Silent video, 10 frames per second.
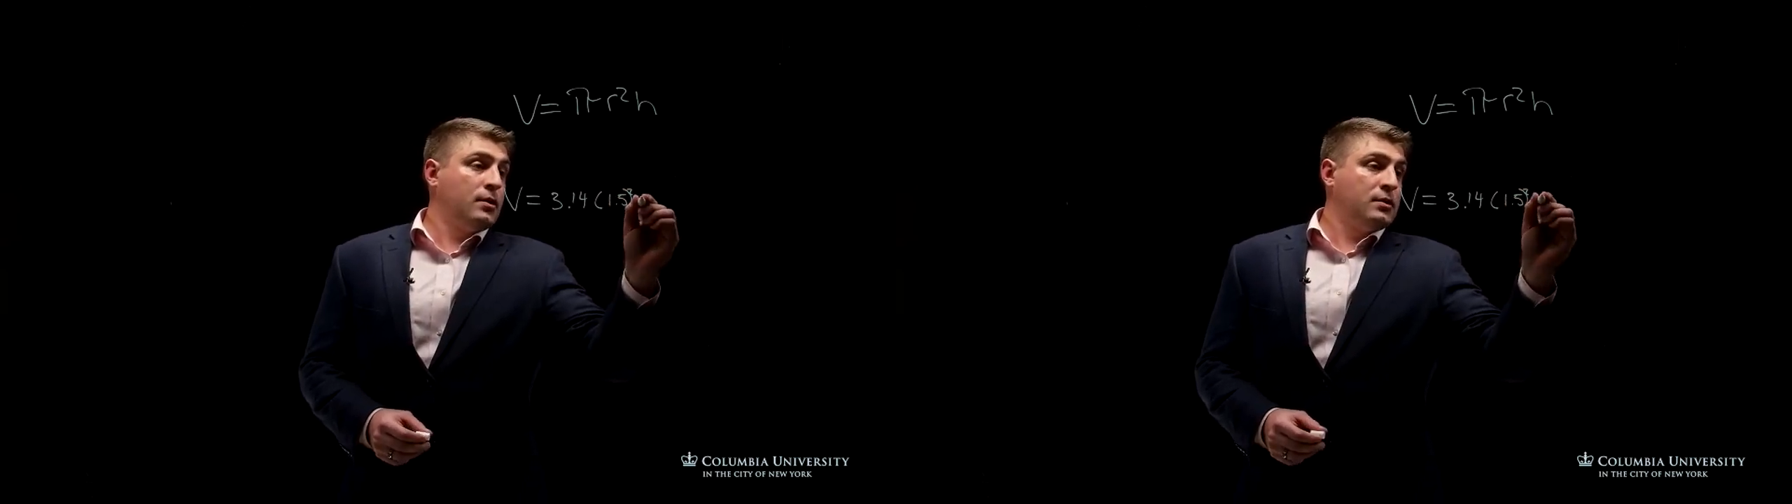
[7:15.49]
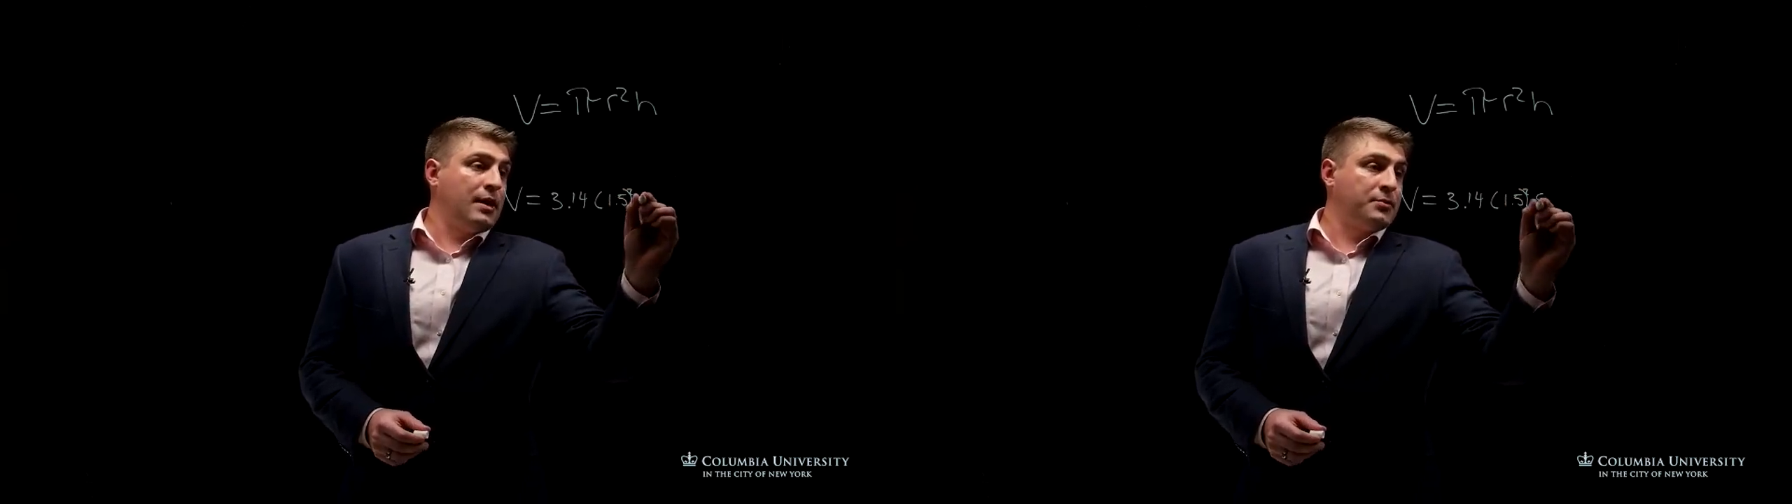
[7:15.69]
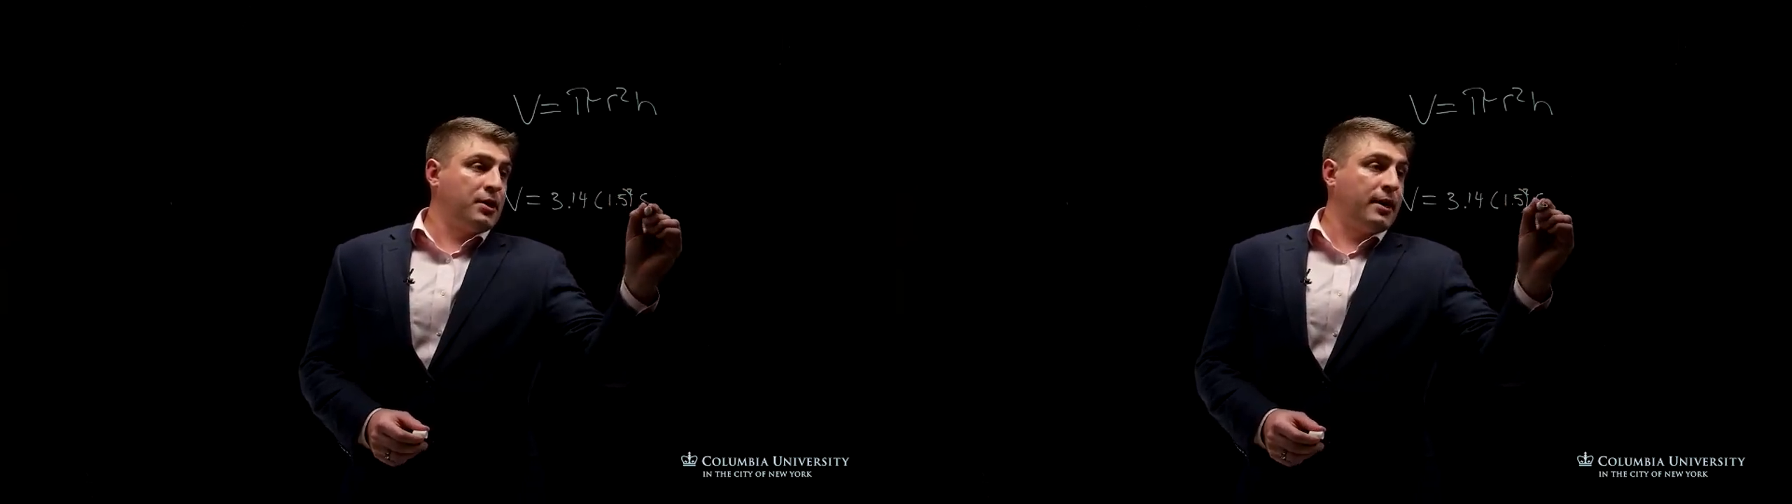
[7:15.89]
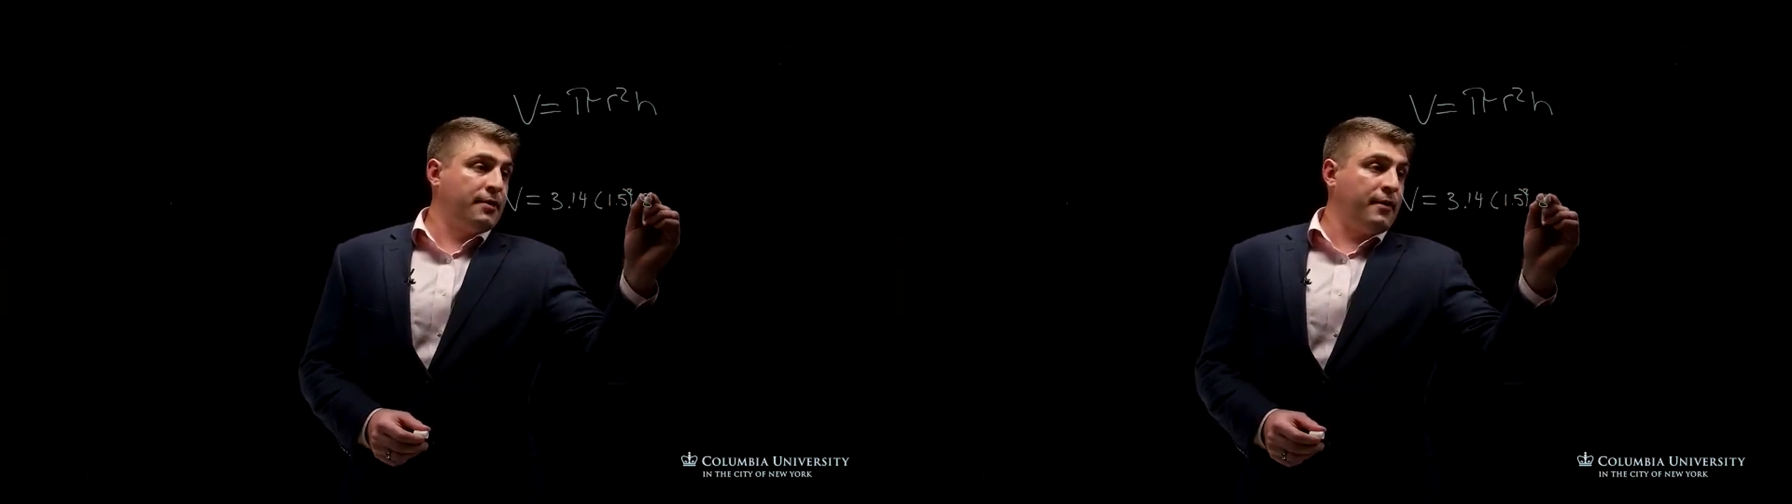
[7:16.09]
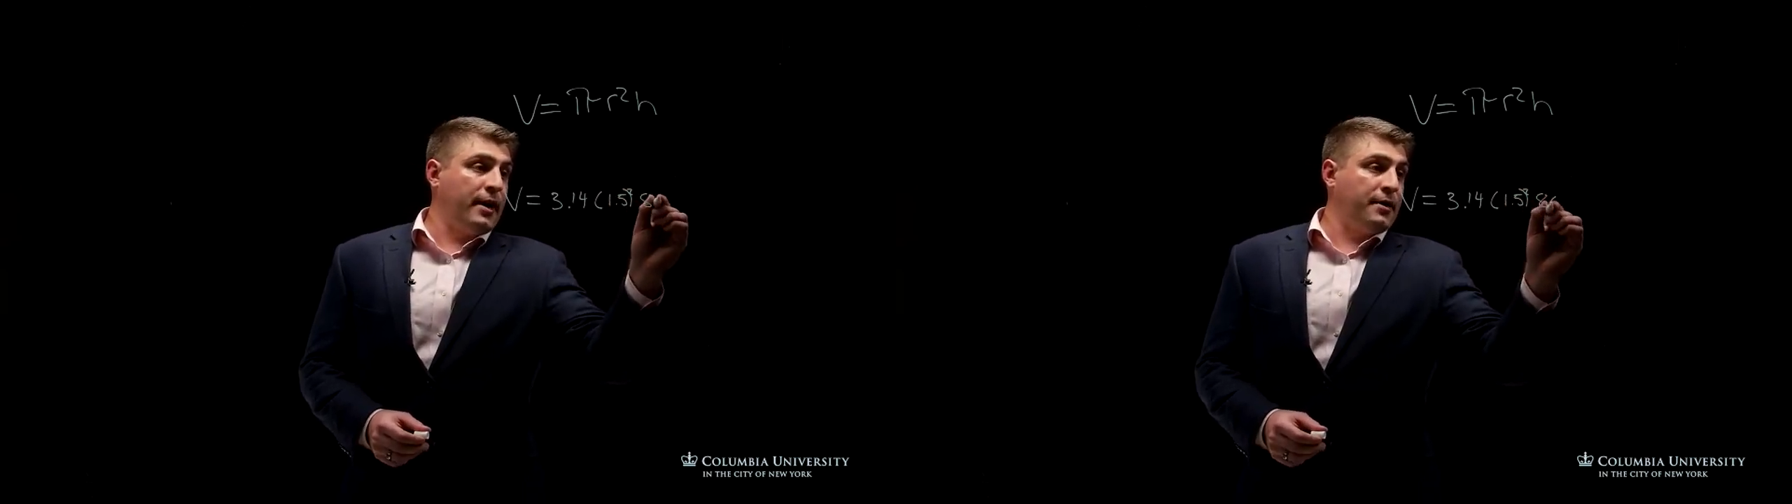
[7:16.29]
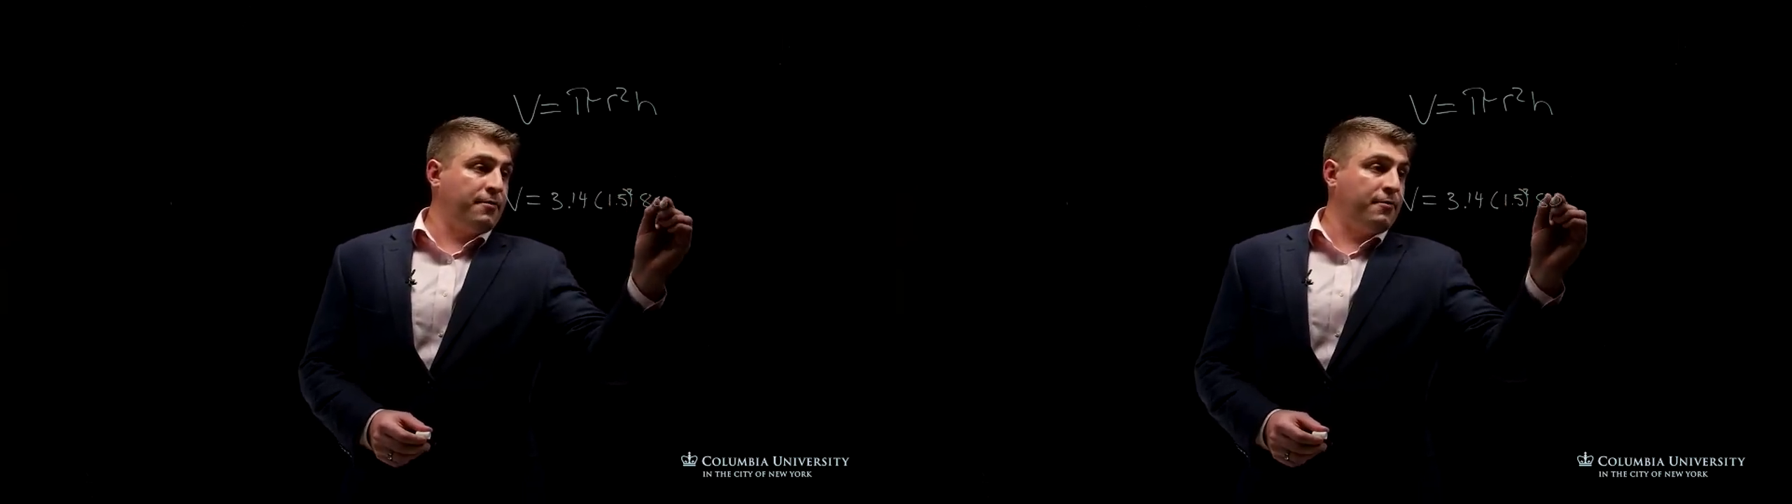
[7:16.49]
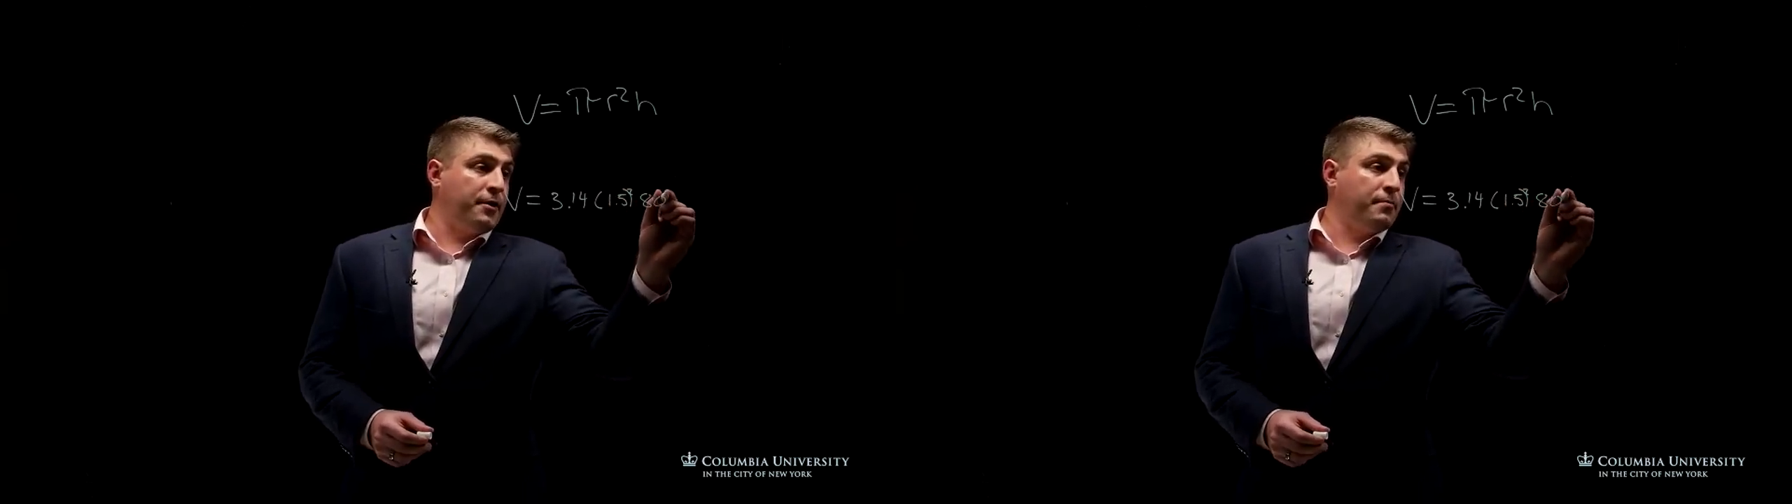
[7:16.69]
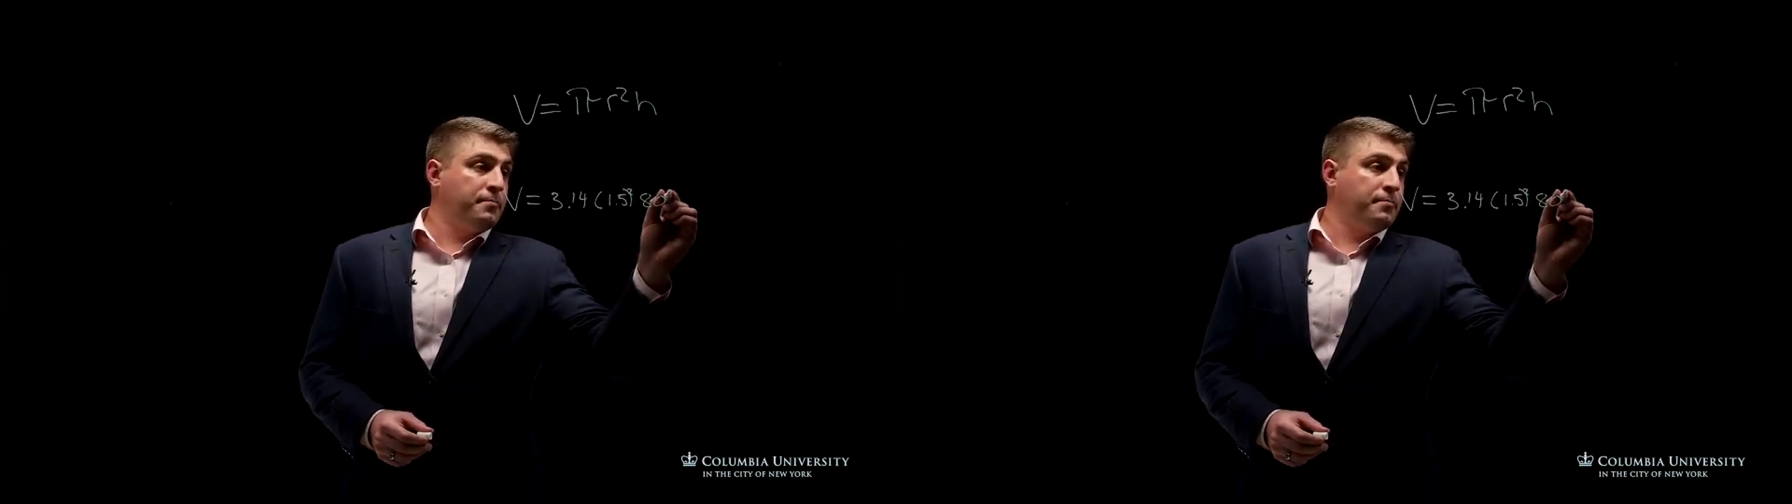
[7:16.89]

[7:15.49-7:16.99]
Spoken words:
times a height of 80 feet.